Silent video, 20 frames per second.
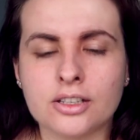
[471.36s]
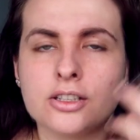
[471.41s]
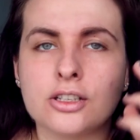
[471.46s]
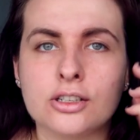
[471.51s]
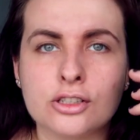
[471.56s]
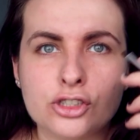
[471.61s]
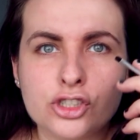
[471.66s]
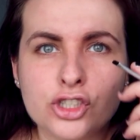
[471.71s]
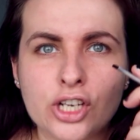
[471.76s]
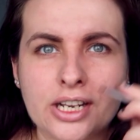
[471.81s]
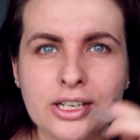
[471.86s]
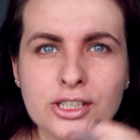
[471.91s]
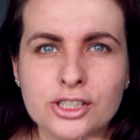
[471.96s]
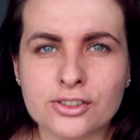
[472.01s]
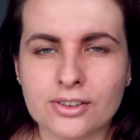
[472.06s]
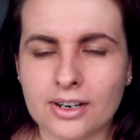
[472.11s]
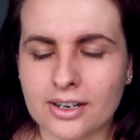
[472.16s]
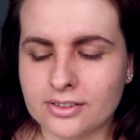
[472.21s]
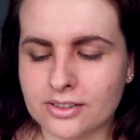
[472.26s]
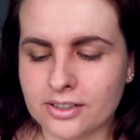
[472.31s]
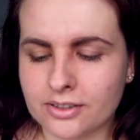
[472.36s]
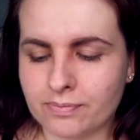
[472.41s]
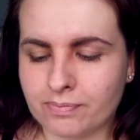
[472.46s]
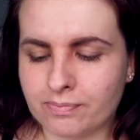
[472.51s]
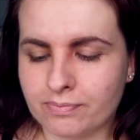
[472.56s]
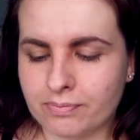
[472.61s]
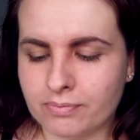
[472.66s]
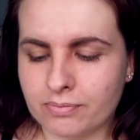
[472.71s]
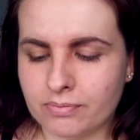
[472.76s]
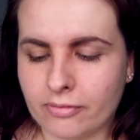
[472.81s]
You change around the
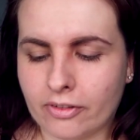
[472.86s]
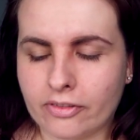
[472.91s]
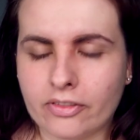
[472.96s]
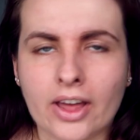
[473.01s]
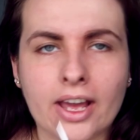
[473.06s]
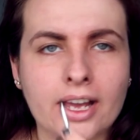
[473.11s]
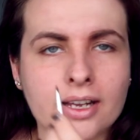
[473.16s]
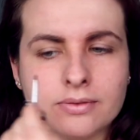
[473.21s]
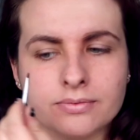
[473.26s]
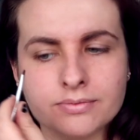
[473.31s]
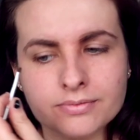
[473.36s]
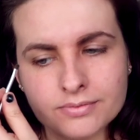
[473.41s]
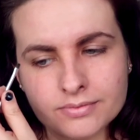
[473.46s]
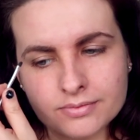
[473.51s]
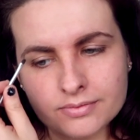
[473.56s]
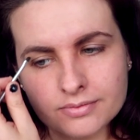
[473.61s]
thing.